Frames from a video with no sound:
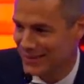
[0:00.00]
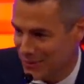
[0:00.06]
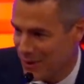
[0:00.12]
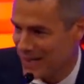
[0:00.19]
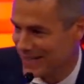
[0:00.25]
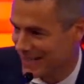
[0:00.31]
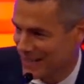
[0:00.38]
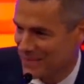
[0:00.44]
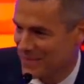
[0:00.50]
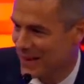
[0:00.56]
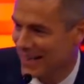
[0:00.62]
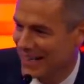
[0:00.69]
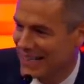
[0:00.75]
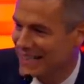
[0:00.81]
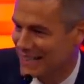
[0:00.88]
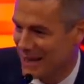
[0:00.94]
Dre's
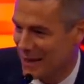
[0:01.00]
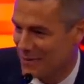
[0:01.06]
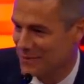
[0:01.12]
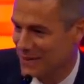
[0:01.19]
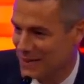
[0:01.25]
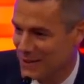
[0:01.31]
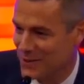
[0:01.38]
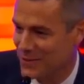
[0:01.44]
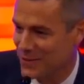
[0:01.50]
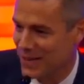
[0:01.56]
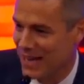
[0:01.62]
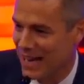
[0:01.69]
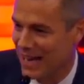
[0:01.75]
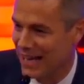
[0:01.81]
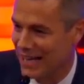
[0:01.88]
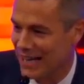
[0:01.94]
committing. He's coming to
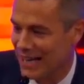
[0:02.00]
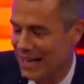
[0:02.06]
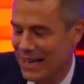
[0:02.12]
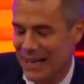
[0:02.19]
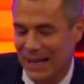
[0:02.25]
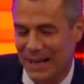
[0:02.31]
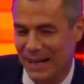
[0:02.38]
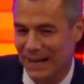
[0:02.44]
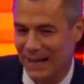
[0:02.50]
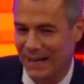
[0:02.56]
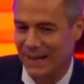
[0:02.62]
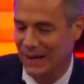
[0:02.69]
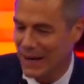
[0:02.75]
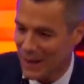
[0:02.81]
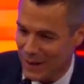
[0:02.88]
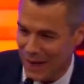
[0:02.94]
UVA.
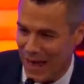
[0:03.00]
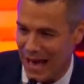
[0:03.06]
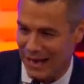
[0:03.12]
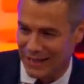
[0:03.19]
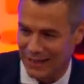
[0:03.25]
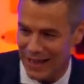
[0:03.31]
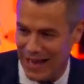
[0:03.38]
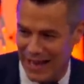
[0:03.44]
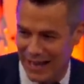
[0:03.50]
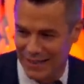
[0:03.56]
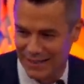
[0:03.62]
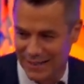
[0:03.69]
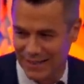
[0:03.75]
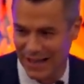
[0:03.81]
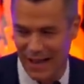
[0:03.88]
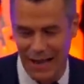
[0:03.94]
And that
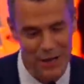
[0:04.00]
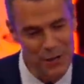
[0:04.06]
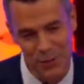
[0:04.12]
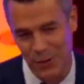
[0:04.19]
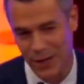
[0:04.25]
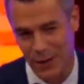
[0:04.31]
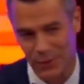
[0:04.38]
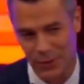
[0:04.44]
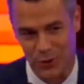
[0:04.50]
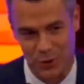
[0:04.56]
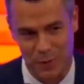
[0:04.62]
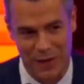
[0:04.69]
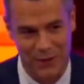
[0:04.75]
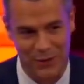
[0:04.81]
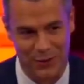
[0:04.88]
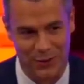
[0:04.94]
class, I knew they were
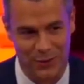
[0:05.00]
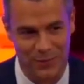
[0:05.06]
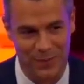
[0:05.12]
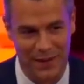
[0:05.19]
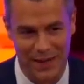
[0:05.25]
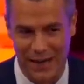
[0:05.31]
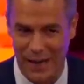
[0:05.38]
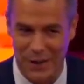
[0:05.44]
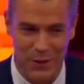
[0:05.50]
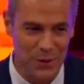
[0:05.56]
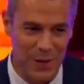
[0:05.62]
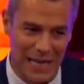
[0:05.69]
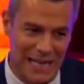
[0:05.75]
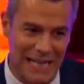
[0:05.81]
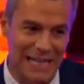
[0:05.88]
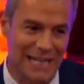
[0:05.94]
special, and I knew
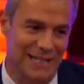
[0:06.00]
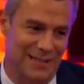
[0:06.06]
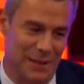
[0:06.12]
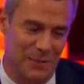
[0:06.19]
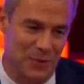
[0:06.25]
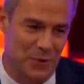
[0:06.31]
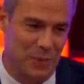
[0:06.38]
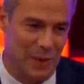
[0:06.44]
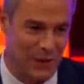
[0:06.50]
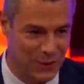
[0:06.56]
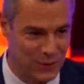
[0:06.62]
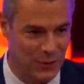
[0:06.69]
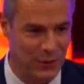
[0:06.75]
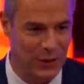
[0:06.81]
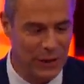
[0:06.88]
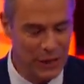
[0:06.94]
they needed something
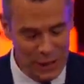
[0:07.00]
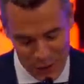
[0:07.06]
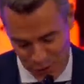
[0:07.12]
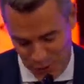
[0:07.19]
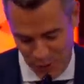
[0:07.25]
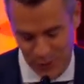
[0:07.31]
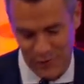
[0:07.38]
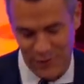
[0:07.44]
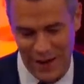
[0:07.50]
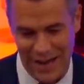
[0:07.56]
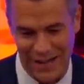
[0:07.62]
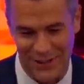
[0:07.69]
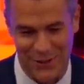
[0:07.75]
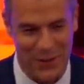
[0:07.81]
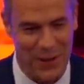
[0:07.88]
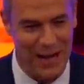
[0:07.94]
special to
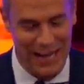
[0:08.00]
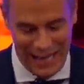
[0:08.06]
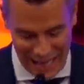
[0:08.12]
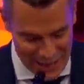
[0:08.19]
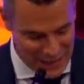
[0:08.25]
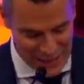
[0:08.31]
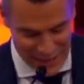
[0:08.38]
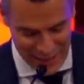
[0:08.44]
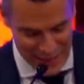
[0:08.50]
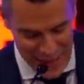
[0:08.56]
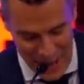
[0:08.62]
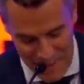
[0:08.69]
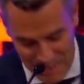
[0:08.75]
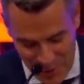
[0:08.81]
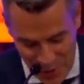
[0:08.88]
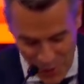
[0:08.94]
advance. So I, I think of
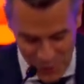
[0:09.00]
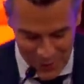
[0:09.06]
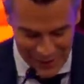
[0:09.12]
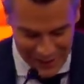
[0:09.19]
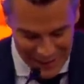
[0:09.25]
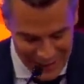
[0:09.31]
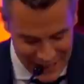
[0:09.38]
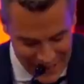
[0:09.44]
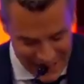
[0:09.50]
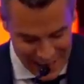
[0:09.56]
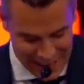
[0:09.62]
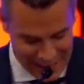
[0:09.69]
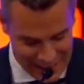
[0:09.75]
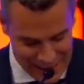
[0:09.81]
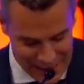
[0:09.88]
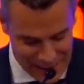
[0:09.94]
that moment
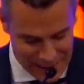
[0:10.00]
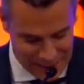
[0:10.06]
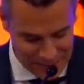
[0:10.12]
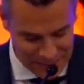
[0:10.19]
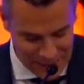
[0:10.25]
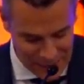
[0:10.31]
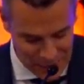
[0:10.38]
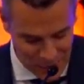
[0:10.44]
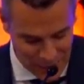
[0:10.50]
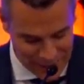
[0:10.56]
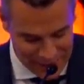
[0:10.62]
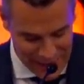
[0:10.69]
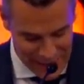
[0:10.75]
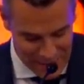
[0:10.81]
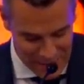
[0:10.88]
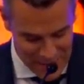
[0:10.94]
and, um, and what
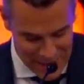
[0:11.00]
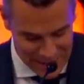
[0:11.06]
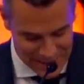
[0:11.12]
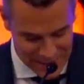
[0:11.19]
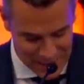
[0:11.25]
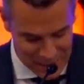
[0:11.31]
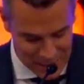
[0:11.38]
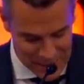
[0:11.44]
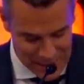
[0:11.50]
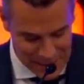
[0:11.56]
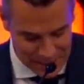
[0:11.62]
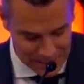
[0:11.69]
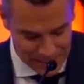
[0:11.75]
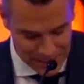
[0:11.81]
that means to me.